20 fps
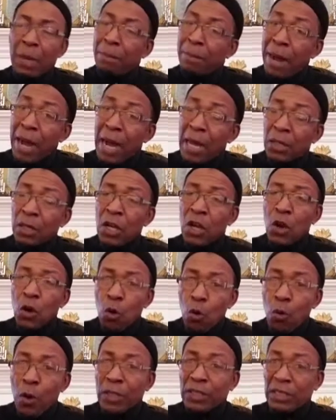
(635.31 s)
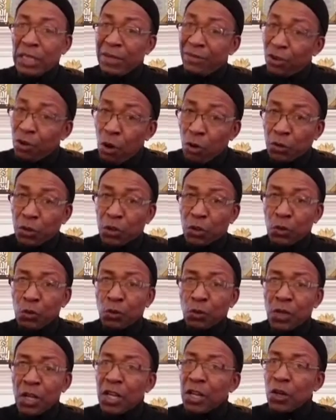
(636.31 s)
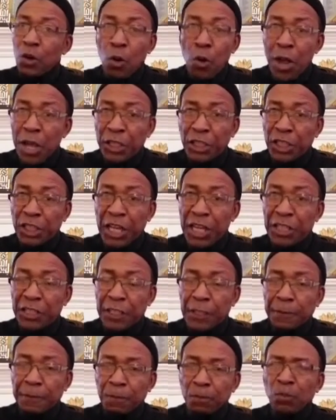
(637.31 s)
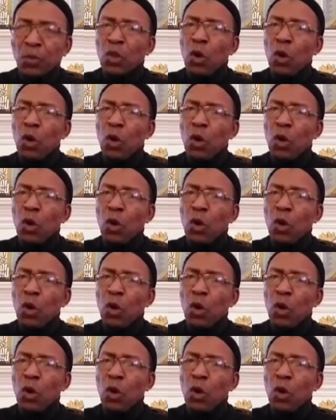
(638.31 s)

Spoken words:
A man who has never gone to school, no education.